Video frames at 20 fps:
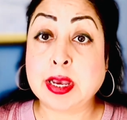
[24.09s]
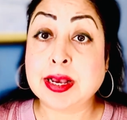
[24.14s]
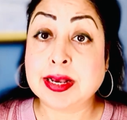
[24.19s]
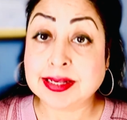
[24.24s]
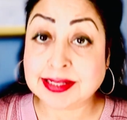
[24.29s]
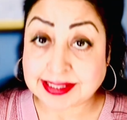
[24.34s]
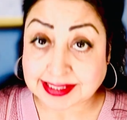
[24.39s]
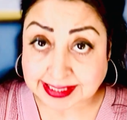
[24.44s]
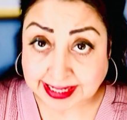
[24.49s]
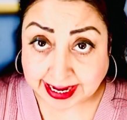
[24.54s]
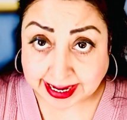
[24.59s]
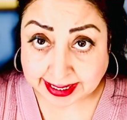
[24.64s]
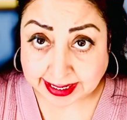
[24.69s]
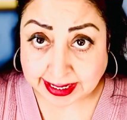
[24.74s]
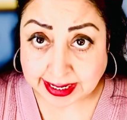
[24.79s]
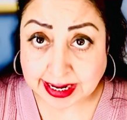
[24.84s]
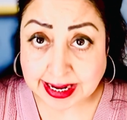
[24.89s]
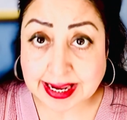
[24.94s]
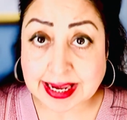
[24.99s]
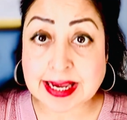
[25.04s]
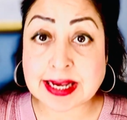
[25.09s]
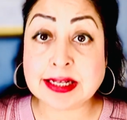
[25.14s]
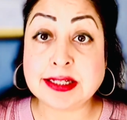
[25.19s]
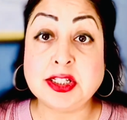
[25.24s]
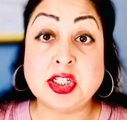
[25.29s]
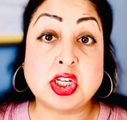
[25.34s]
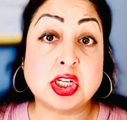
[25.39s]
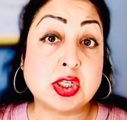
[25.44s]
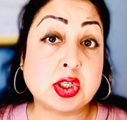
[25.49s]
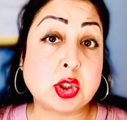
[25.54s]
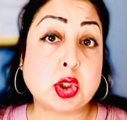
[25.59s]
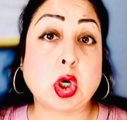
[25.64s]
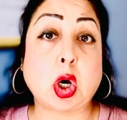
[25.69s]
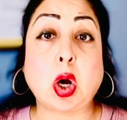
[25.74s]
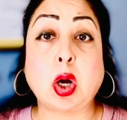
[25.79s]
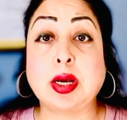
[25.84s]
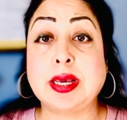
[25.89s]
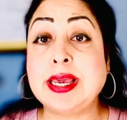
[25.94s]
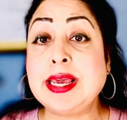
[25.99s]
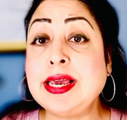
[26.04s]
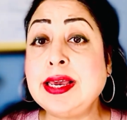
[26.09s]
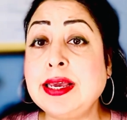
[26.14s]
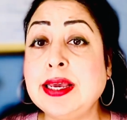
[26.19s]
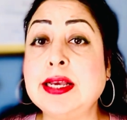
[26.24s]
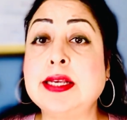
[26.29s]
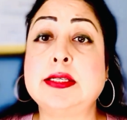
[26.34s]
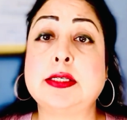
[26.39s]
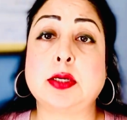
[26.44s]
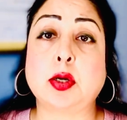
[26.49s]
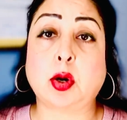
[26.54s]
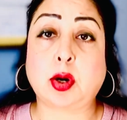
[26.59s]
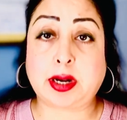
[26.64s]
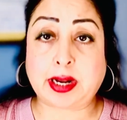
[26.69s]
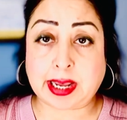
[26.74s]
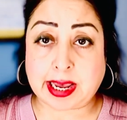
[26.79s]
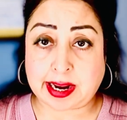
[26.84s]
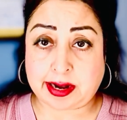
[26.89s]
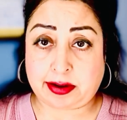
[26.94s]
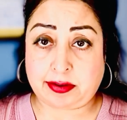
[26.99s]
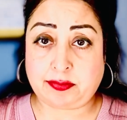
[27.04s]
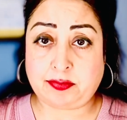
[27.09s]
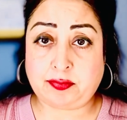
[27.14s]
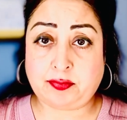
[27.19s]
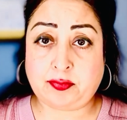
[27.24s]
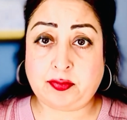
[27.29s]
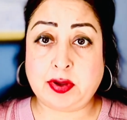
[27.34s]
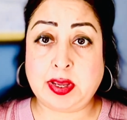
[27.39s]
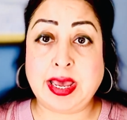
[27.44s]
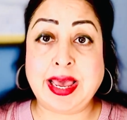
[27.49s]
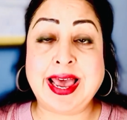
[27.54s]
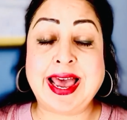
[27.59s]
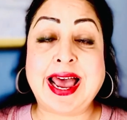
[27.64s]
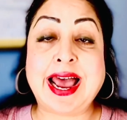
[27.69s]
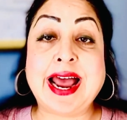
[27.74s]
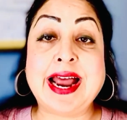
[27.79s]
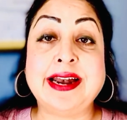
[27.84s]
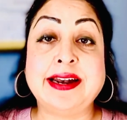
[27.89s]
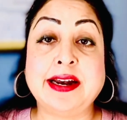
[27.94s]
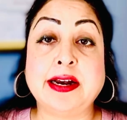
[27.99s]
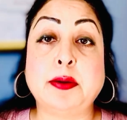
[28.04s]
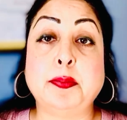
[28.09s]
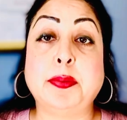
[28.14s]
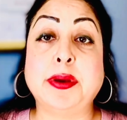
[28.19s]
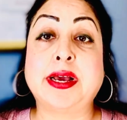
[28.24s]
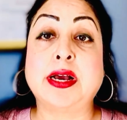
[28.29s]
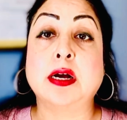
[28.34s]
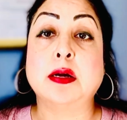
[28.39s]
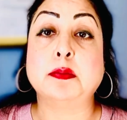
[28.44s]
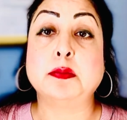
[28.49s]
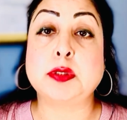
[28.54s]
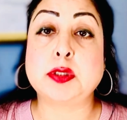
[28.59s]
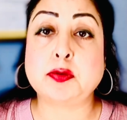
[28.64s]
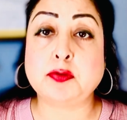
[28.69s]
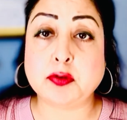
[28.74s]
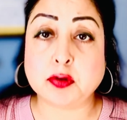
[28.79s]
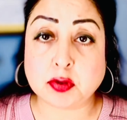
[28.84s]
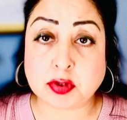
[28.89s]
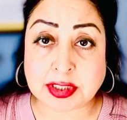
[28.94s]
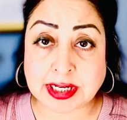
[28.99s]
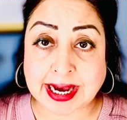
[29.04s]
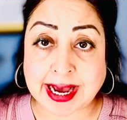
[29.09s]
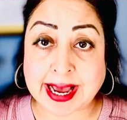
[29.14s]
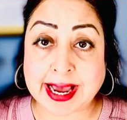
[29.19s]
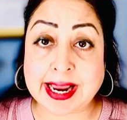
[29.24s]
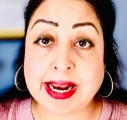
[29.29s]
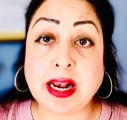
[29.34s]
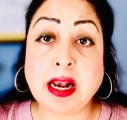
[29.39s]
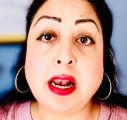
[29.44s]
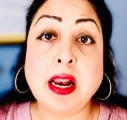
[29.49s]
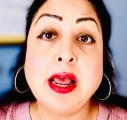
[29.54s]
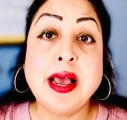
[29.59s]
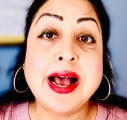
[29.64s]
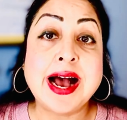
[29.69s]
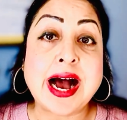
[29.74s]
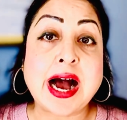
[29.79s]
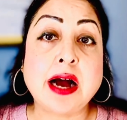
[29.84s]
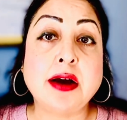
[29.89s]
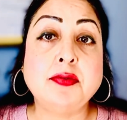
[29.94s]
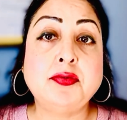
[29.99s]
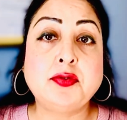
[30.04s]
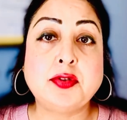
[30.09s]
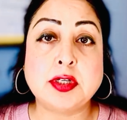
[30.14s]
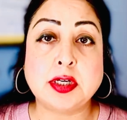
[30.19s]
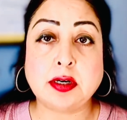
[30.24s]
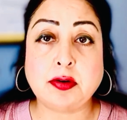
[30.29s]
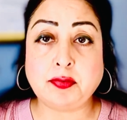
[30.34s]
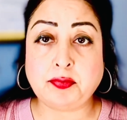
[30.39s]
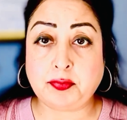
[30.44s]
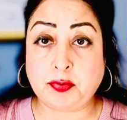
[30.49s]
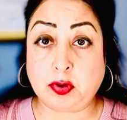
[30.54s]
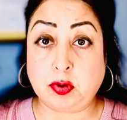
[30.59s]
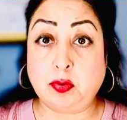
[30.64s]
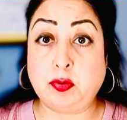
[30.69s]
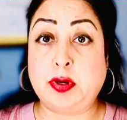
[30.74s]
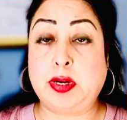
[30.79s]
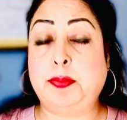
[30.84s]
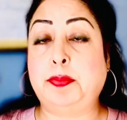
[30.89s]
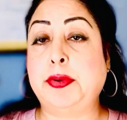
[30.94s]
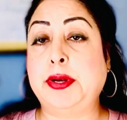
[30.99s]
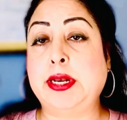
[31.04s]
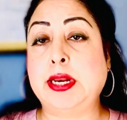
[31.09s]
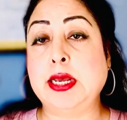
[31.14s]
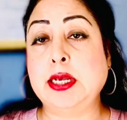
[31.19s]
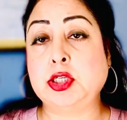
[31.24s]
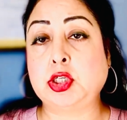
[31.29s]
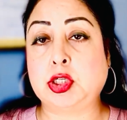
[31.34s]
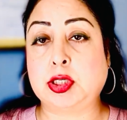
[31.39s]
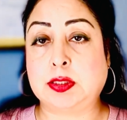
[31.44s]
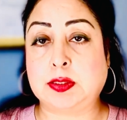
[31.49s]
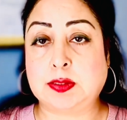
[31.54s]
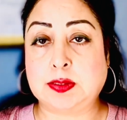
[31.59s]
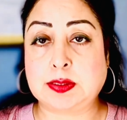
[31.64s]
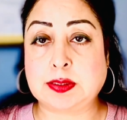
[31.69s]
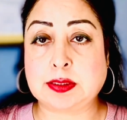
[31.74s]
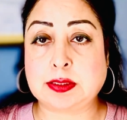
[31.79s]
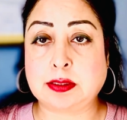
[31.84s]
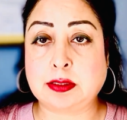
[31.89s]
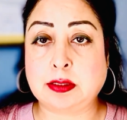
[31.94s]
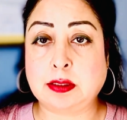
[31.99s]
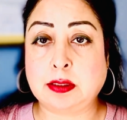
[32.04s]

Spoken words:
Sadly, just talking is not enough, and it becomes futile after few repetitions.